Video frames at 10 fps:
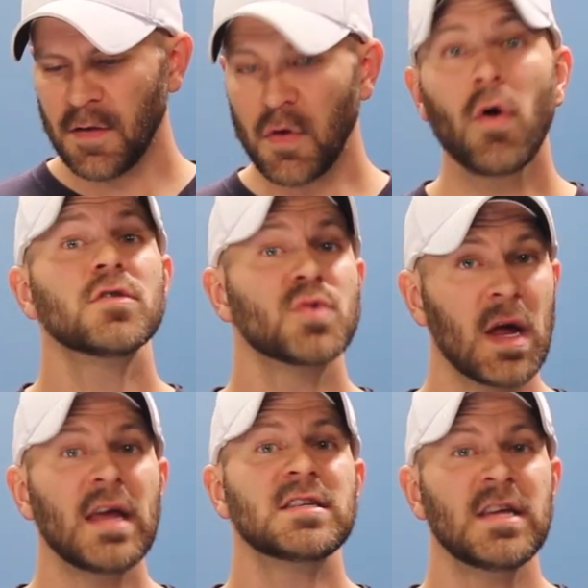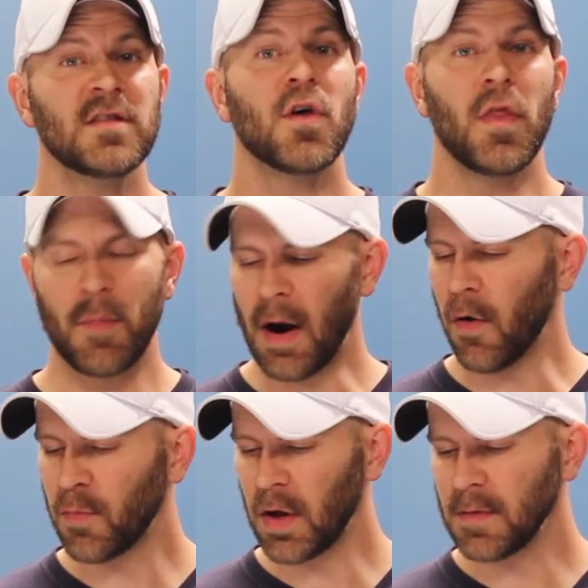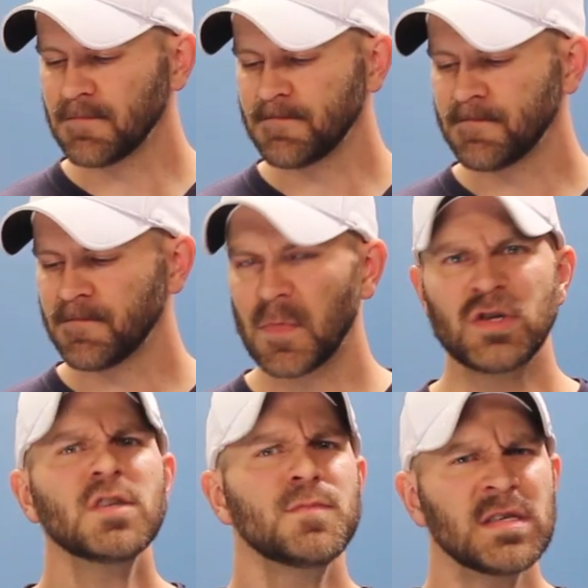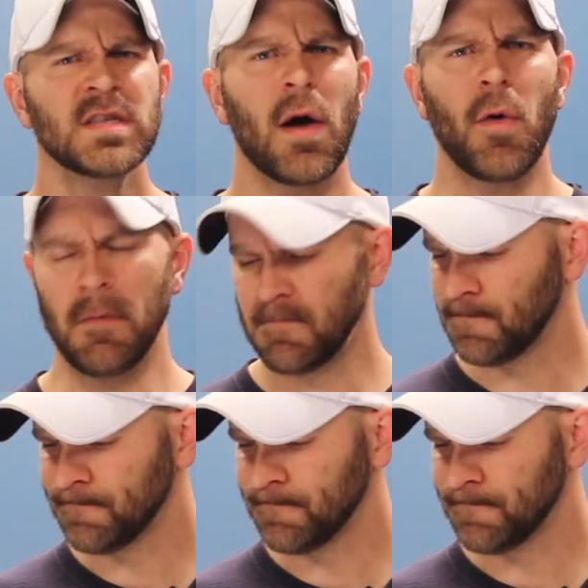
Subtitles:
The Oilers are 18th on the power play. Just missed that one.